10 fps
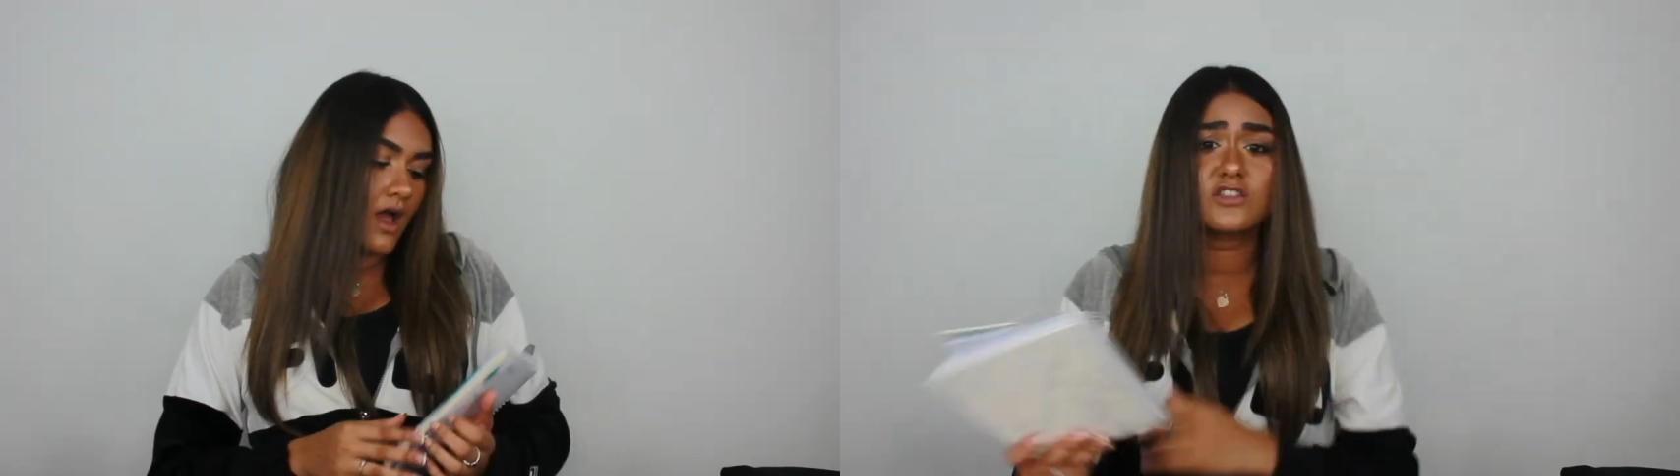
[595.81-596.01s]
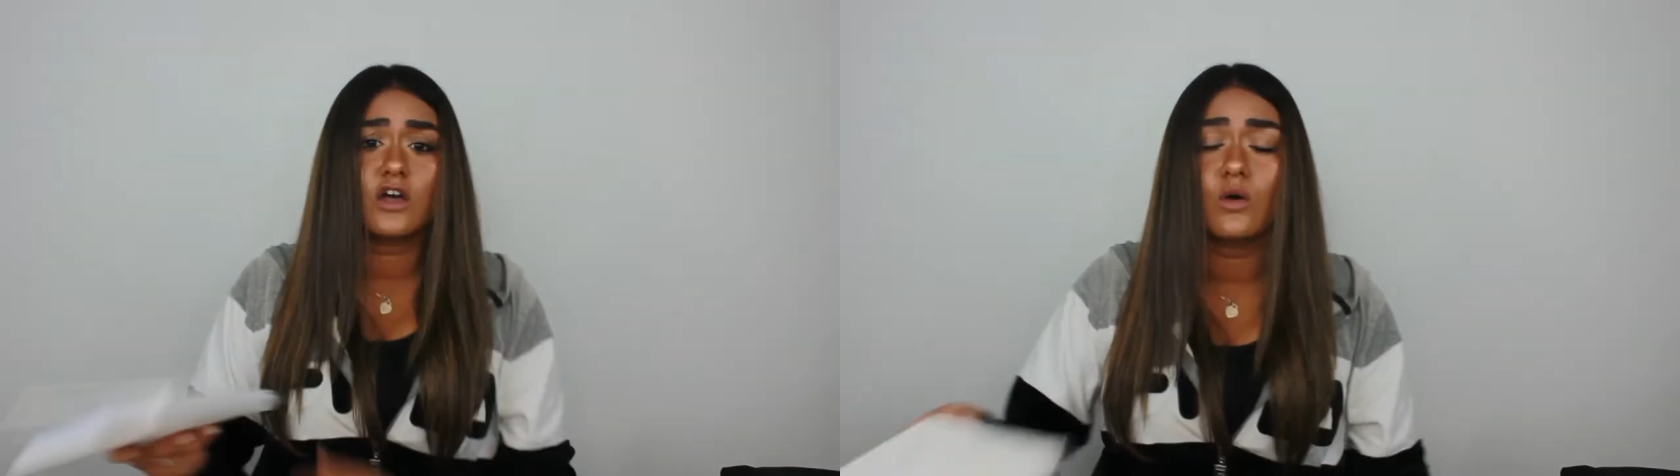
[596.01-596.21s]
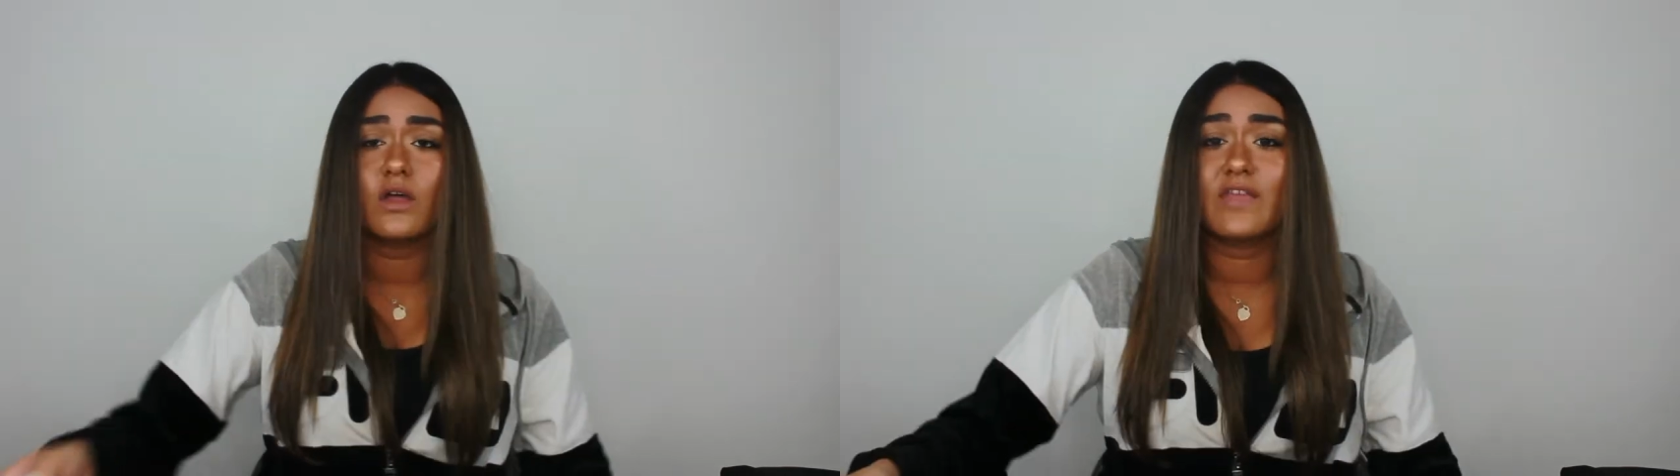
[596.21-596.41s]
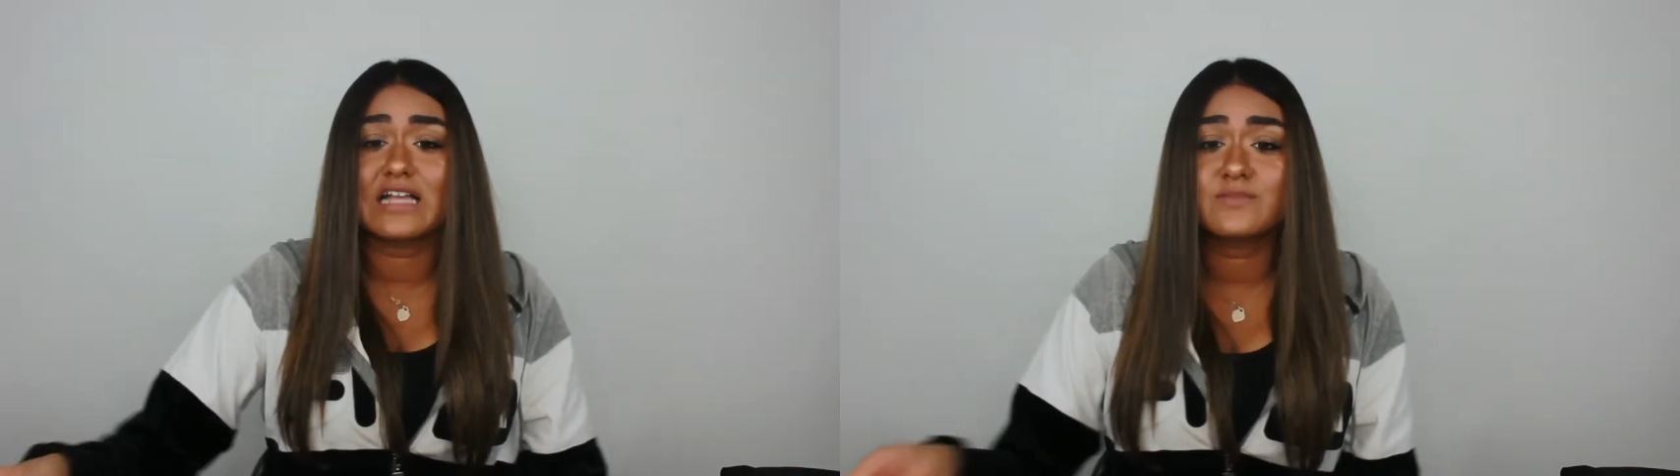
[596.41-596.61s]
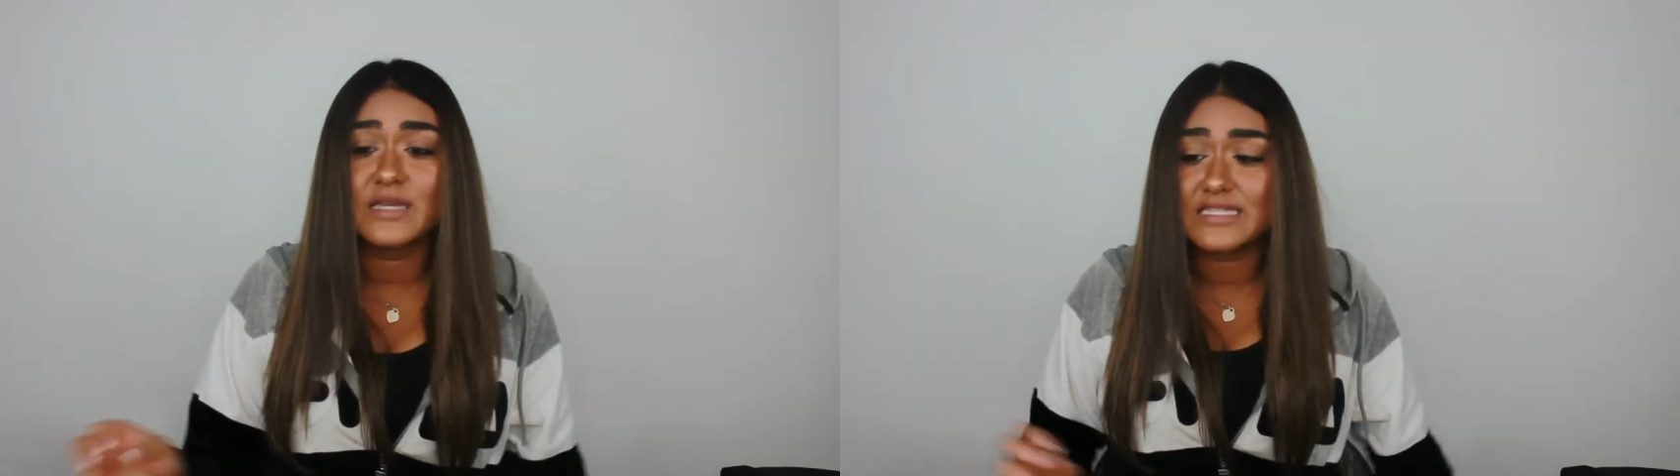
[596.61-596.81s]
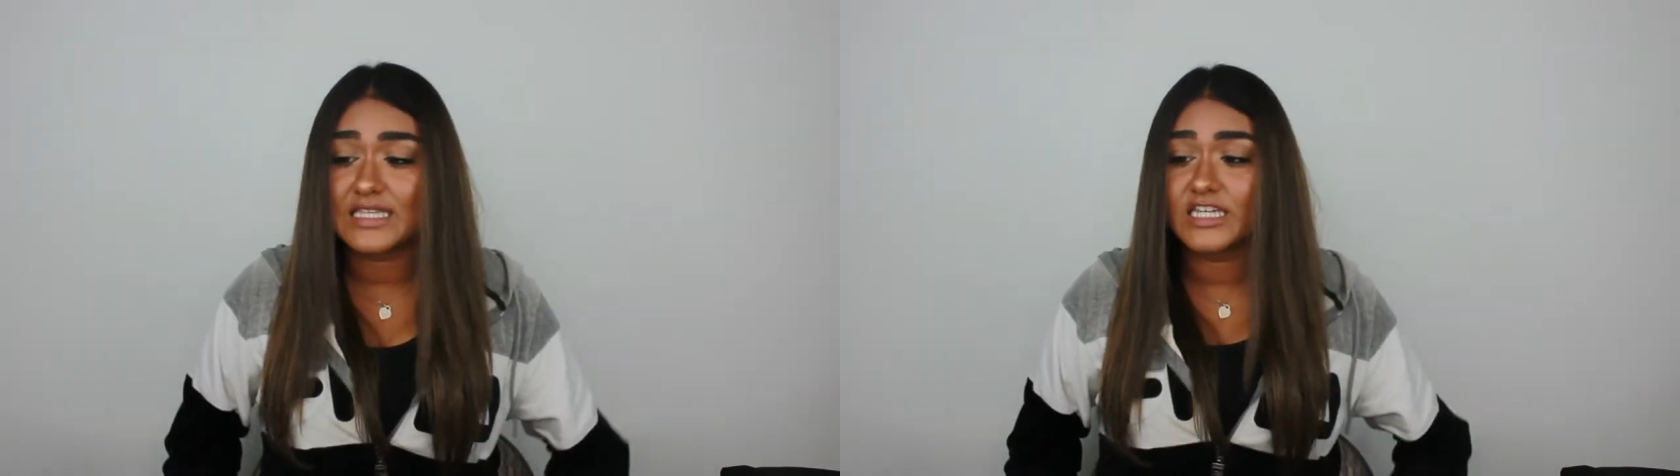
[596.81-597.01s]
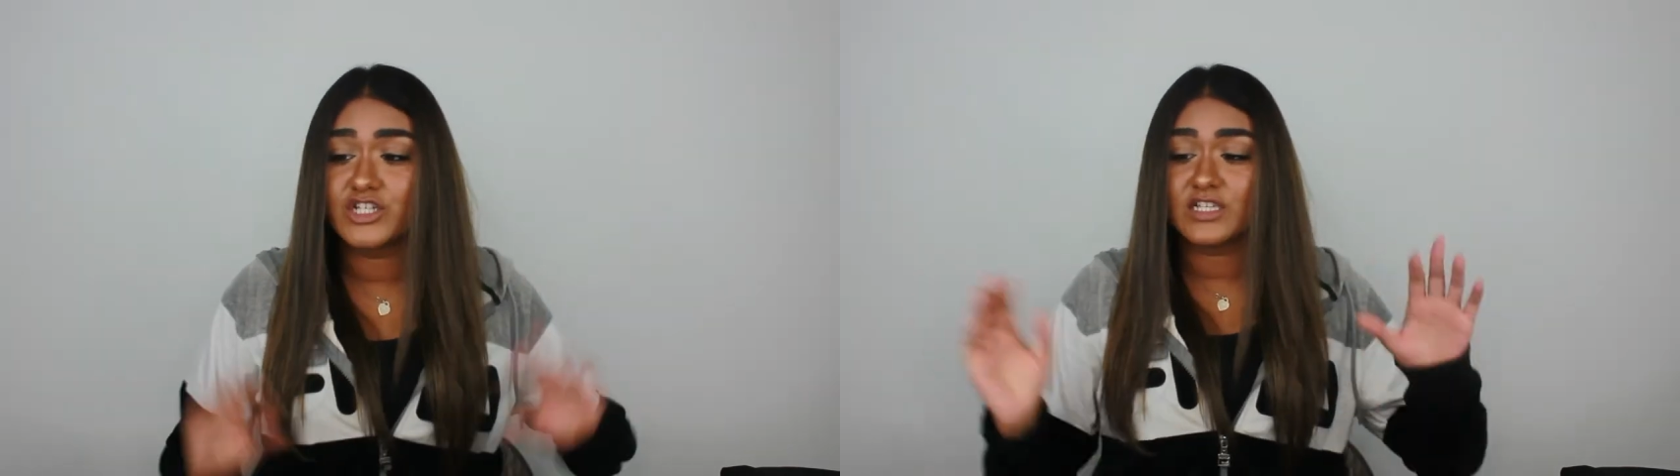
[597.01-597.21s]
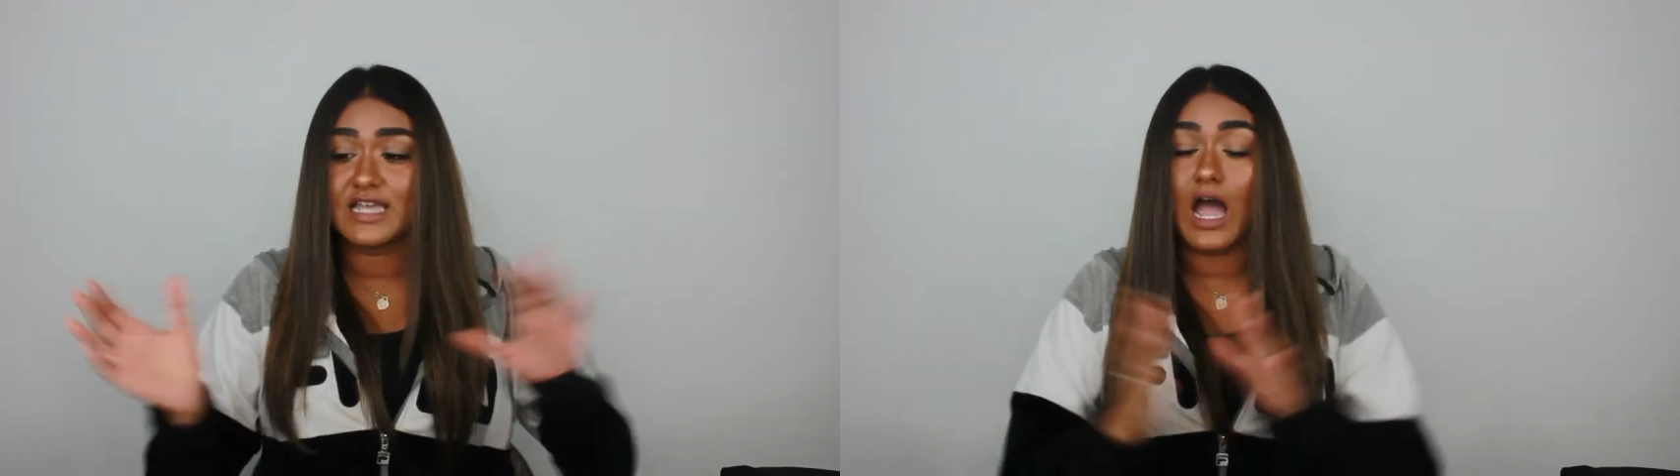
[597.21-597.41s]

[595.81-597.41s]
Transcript: So that's basically just